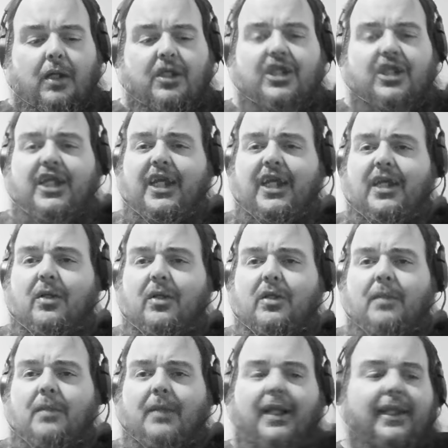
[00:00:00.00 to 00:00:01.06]
Shin or
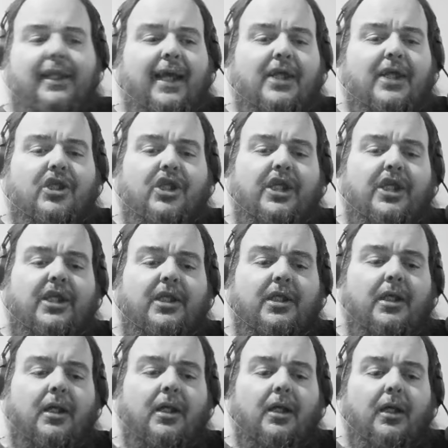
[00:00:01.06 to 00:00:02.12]
something like that. She's